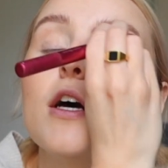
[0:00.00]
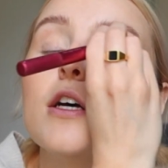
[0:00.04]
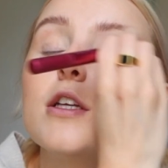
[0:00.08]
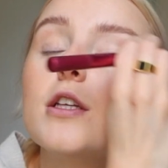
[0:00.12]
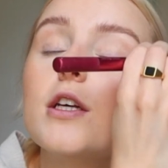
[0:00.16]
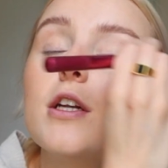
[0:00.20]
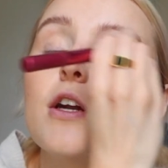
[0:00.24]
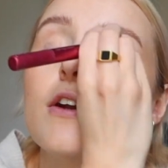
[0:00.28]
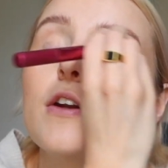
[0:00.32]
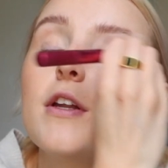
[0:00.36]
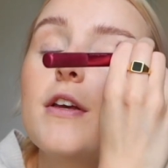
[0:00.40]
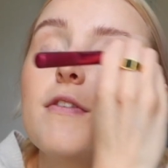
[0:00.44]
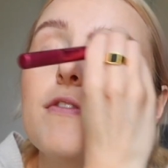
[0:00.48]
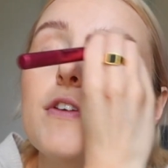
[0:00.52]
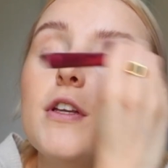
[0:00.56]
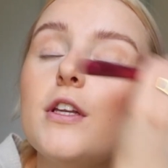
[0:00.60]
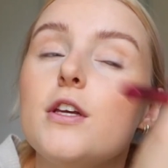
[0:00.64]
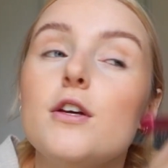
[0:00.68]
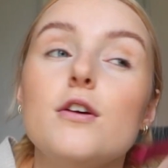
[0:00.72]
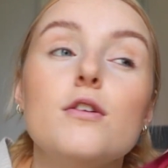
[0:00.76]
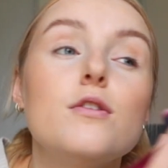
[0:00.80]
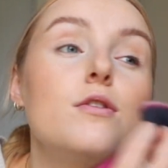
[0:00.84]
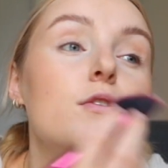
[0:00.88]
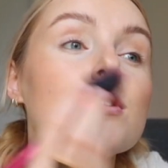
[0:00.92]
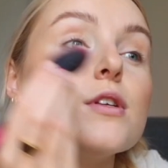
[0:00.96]
So I don't even
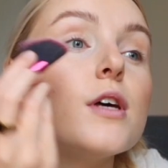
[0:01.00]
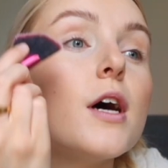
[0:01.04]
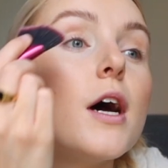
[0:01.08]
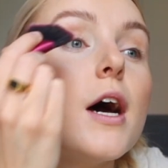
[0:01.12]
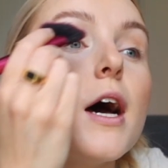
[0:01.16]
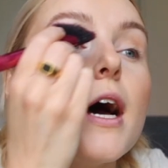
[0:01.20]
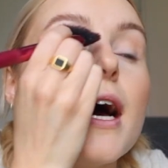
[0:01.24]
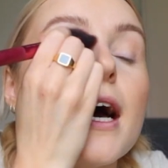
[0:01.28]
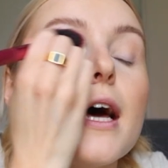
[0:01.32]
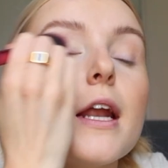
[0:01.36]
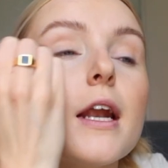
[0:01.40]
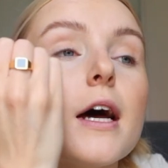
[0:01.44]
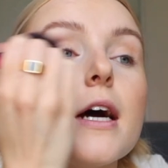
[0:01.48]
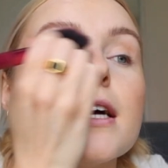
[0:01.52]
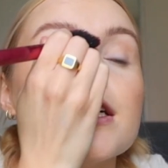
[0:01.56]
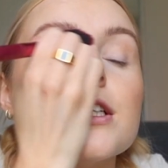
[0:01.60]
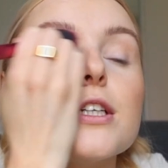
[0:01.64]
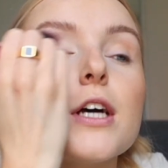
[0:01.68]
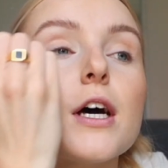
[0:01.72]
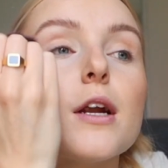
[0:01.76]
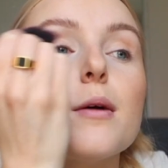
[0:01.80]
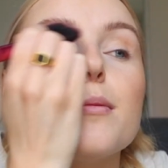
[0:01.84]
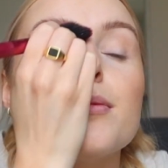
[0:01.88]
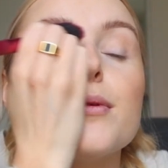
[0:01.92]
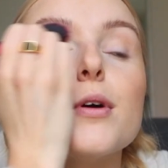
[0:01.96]
use an
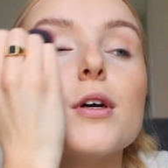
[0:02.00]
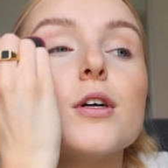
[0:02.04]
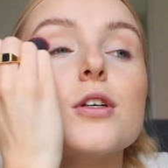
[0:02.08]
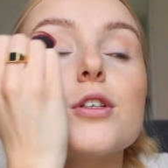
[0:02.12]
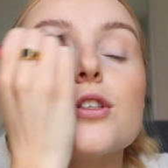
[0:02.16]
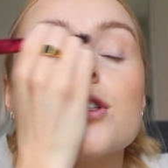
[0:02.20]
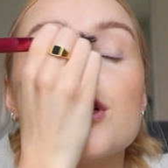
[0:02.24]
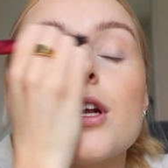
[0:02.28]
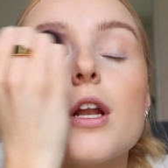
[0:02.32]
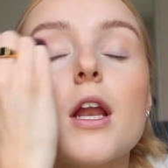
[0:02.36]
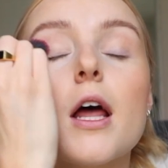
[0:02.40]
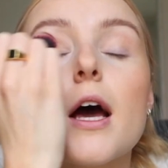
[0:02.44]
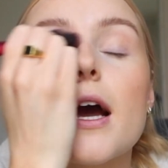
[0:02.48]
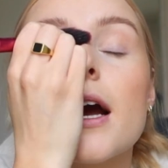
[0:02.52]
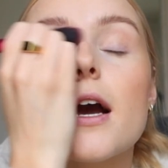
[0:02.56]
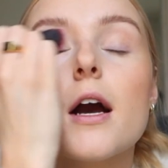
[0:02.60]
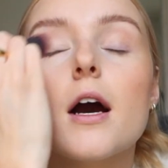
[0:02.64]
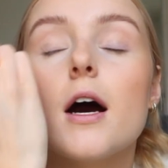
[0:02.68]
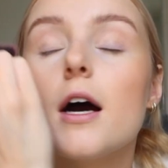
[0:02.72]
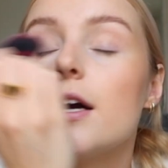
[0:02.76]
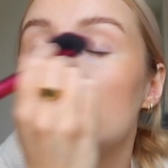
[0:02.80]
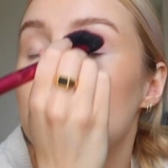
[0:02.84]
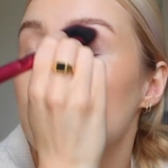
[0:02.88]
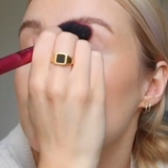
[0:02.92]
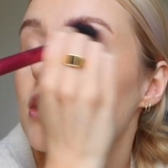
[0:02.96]
eyeshadow brush, like
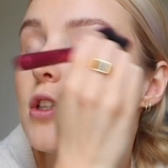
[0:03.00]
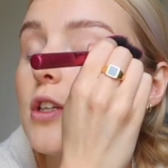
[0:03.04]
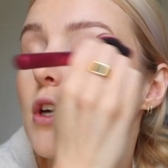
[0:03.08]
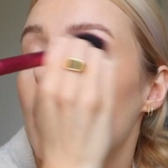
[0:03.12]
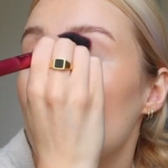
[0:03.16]
I just